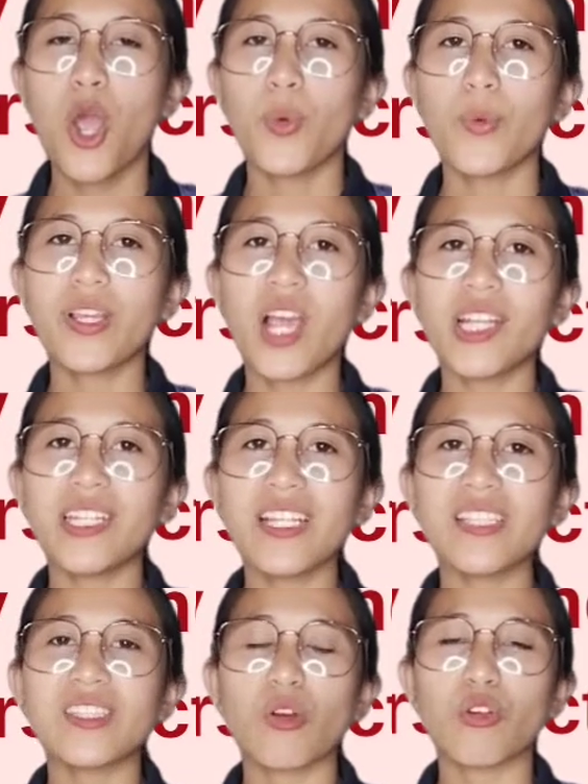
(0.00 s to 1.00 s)
regarding
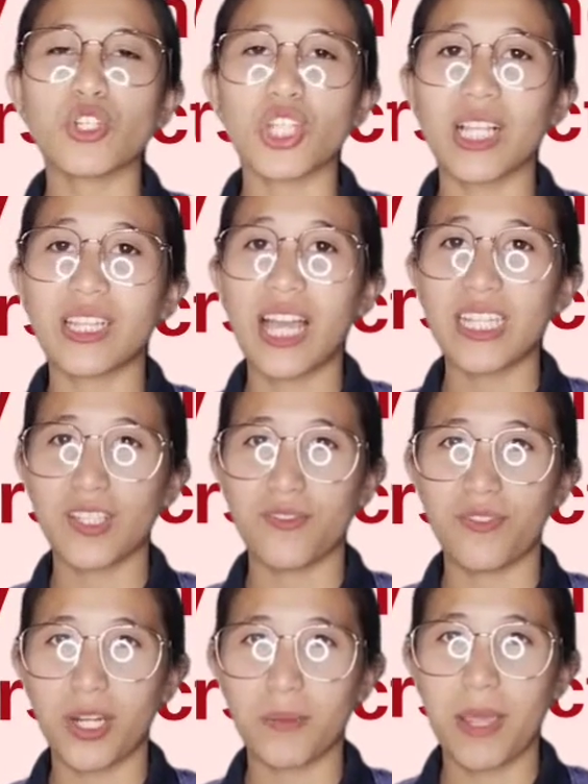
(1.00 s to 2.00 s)
social and
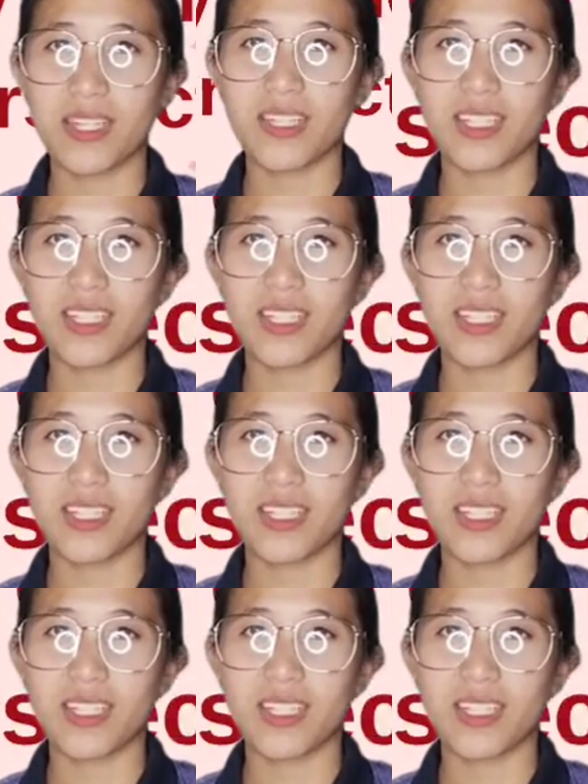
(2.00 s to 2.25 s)
environmental